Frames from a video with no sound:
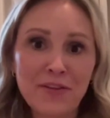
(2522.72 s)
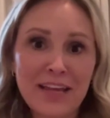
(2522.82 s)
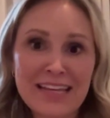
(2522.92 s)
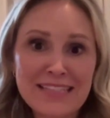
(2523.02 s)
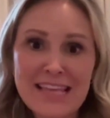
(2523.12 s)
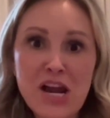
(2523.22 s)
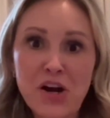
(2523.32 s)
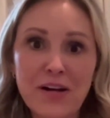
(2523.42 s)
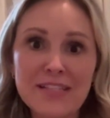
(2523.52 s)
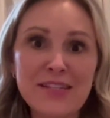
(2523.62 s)
like, he's
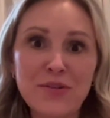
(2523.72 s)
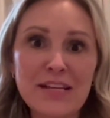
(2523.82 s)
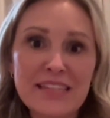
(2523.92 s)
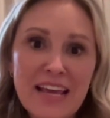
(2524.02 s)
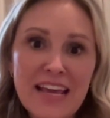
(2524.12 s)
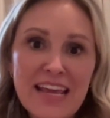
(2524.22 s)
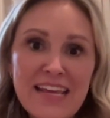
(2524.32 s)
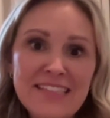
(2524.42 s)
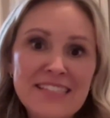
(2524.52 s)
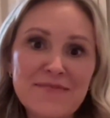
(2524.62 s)
there. And so he
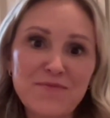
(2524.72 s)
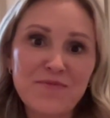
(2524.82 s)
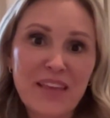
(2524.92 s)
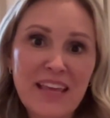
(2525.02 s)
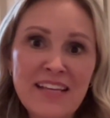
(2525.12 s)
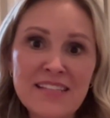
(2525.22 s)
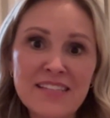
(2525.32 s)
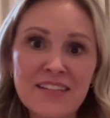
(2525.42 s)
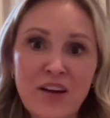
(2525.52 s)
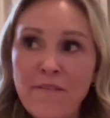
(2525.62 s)
is
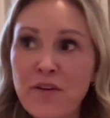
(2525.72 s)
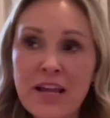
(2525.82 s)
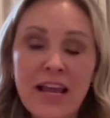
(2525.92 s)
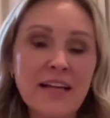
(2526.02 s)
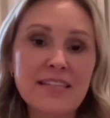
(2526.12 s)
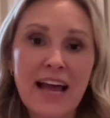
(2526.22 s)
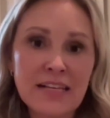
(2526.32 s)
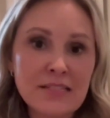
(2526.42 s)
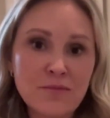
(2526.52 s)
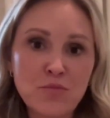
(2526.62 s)
comforting us
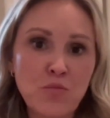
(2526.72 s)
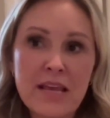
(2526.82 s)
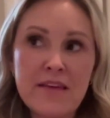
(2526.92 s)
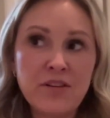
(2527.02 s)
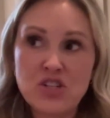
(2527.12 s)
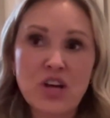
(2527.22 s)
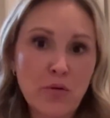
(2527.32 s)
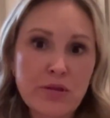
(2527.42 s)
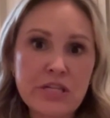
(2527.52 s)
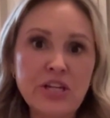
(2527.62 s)
as we even share
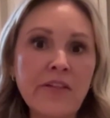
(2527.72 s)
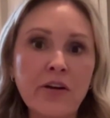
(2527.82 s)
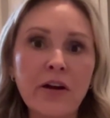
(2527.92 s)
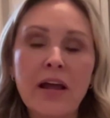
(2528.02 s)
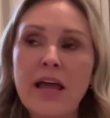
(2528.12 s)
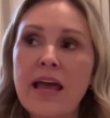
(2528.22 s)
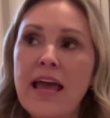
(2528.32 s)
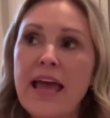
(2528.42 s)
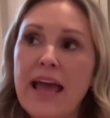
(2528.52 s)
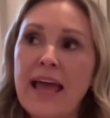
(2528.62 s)
it with each other.
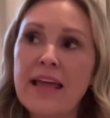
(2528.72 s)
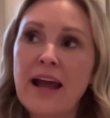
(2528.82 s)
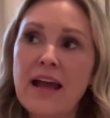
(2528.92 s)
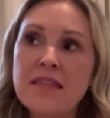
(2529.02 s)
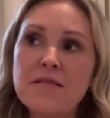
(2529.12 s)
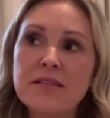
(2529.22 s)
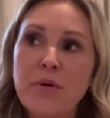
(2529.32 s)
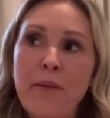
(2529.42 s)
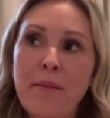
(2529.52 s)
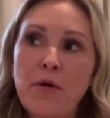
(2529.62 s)
And I think some
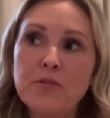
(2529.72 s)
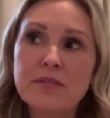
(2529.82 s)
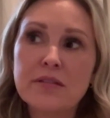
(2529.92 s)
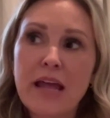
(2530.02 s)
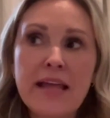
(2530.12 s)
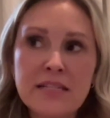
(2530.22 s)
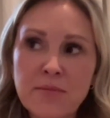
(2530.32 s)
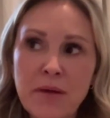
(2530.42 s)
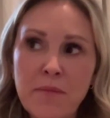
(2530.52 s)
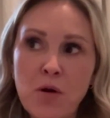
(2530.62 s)
of my most
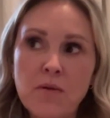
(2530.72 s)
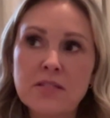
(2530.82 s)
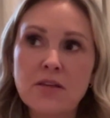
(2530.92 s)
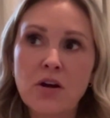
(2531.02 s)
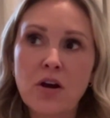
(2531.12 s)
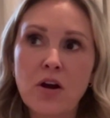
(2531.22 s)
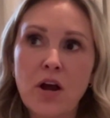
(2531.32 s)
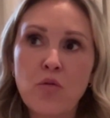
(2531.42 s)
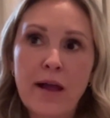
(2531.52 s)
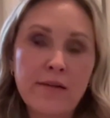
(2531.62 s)
intimate moments are
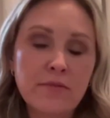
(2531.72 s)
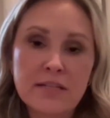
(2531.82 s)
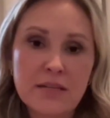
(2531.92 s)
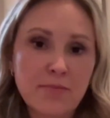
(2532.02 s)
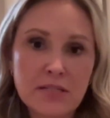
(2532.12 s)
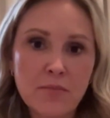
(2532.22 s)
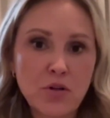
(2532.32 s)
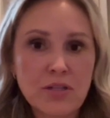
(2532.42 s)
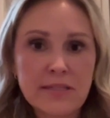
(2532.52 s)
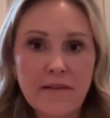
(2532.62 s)
around the deepest
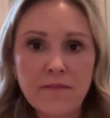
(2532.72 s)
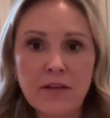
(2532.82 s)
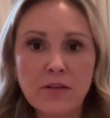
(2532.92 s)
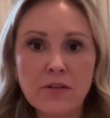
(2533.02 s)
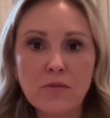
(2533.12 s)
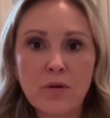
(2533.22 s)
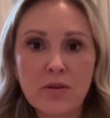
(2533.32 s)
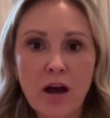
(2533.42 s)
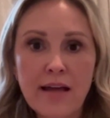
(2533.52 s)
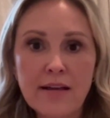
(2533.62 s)
emotions I feel with
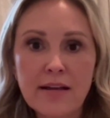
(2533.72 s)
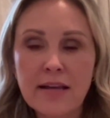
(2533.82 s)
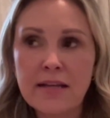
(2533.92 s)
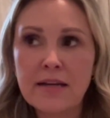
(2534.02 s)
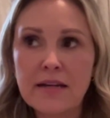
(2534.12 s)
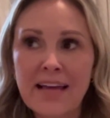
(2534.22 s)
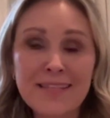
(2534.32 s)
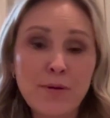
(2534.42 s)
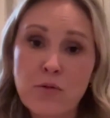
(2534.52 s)
God. And that's what he